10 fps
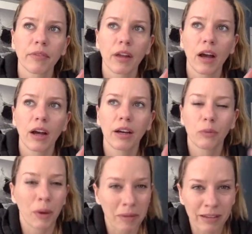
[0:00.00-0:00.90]

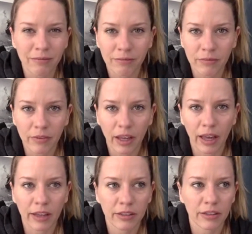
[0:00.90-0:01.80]
women
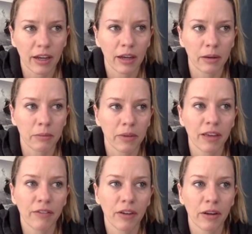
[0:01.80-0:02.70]
and
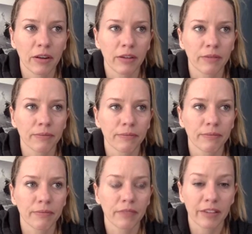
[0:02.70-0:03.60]
even
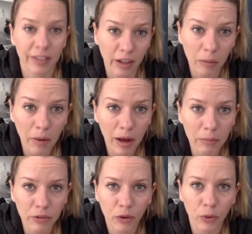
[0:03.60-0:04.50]
single
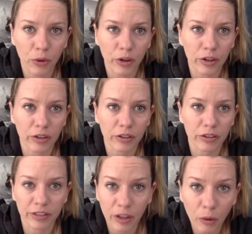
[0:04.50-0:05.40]
moms or
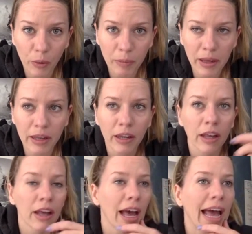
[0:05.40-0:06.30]
single women,
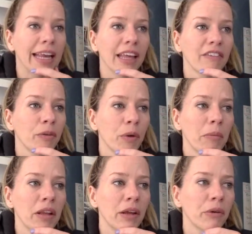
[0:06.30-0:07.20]
and even
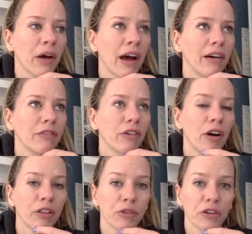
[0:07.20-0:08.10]
women who have
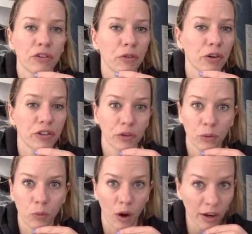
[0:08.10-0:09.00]
gone through a divorce or
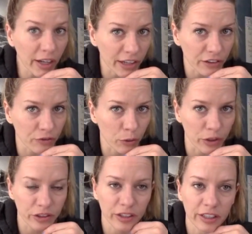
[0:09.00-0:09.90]
want to get
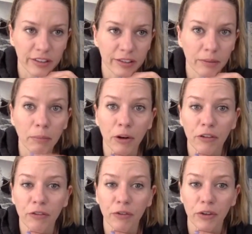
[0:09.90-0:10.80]
divorced. It's a book
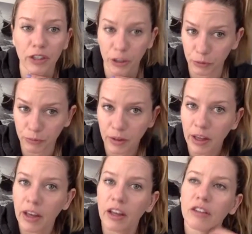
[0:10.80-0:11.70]
for you.
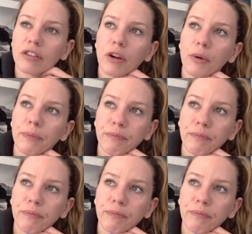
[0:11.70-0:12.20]
So